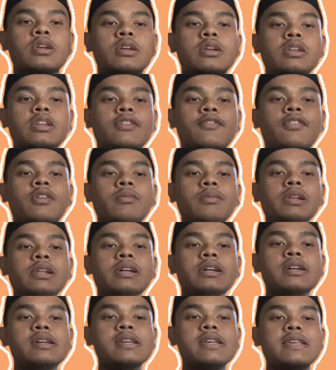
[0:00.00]
The formula
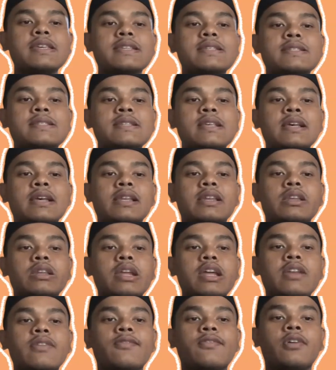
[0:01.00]
is
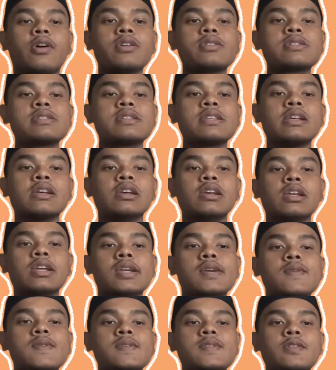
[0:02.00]
net force
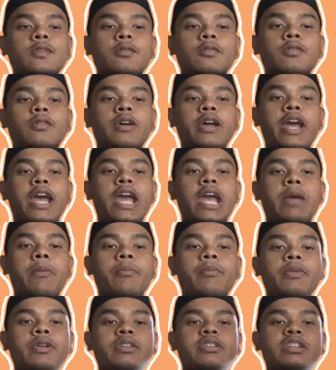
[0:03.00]
equals to M
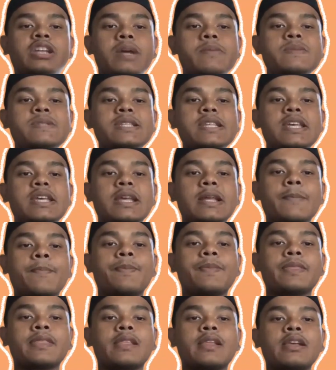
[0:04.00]
times A.
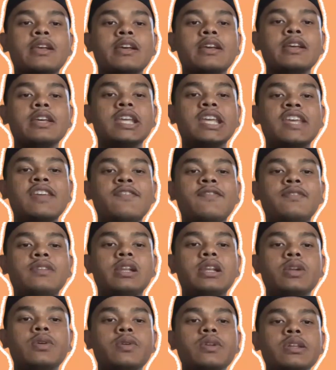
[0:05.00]
If the
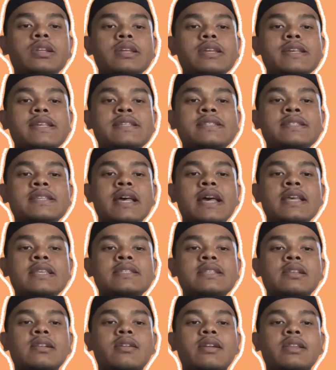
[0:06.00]
load is
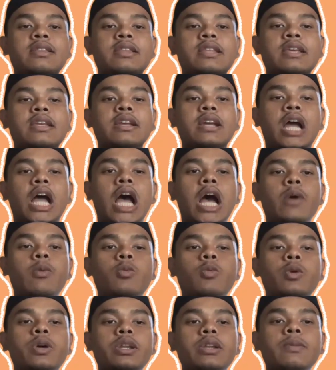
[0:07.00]
accelerating
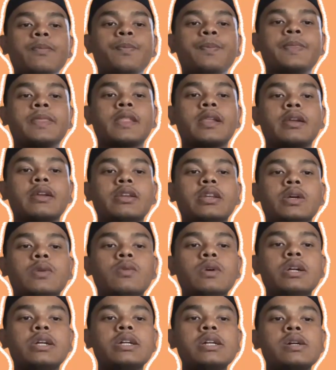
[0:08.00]
upward, the
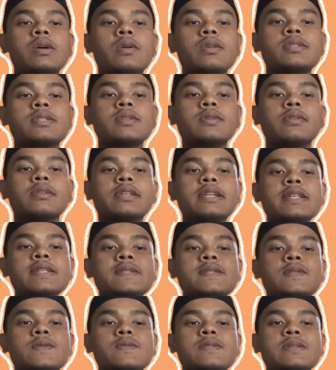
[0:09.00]
worker also needs
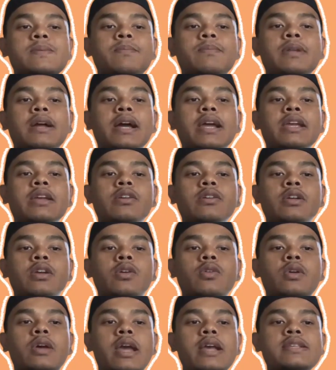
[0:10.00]
to supply
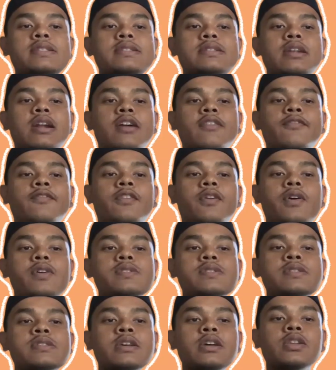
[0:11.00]
extra force
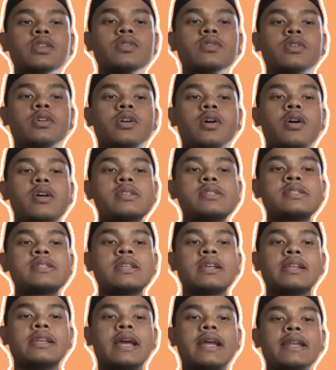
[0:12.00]
to cause
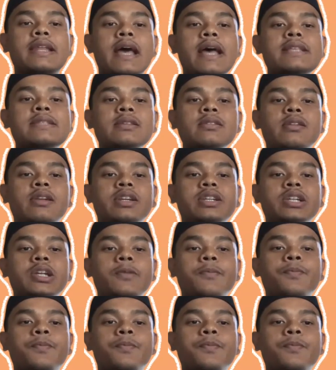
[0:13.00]
that acceleration.